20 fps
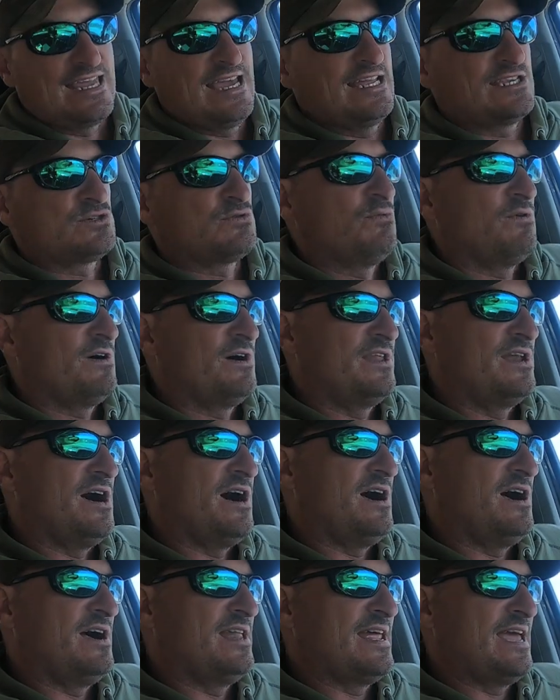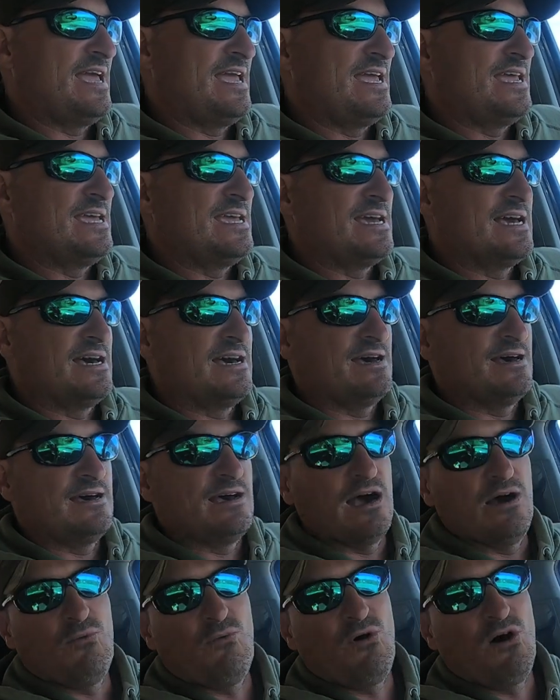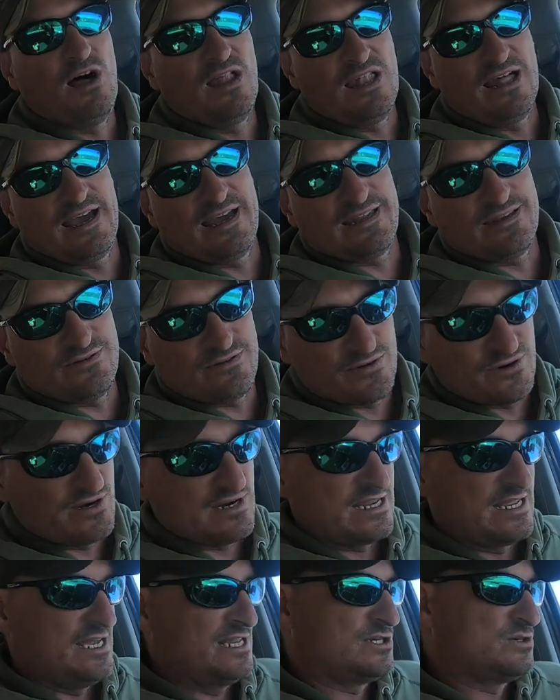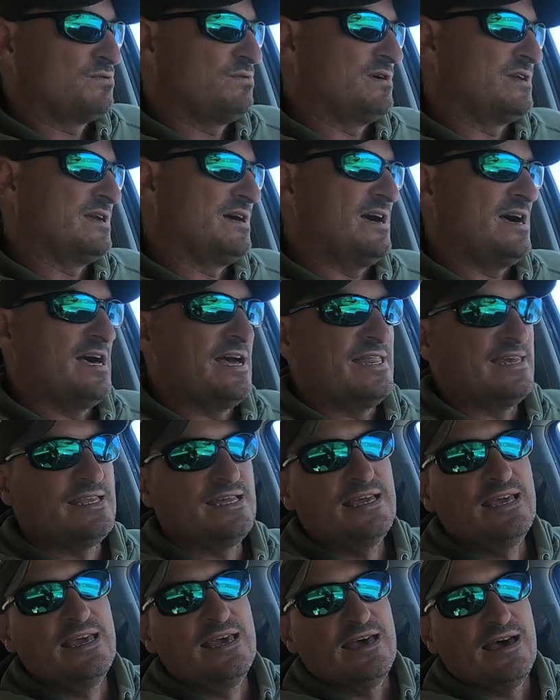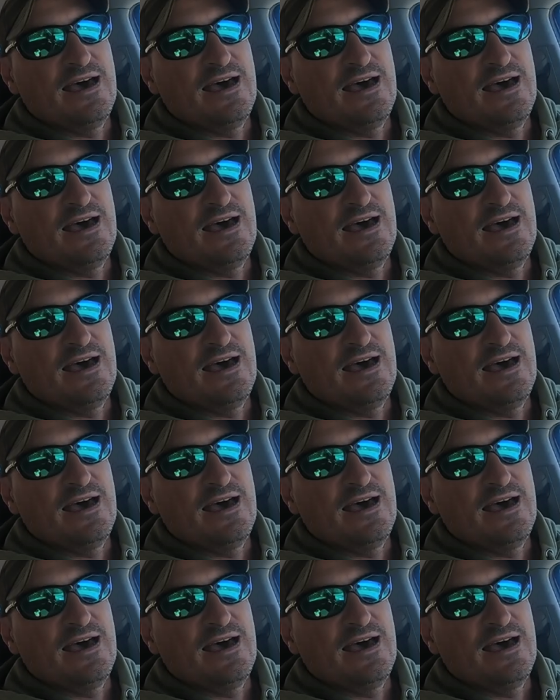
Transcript: catch one on a walleye lure, catch one on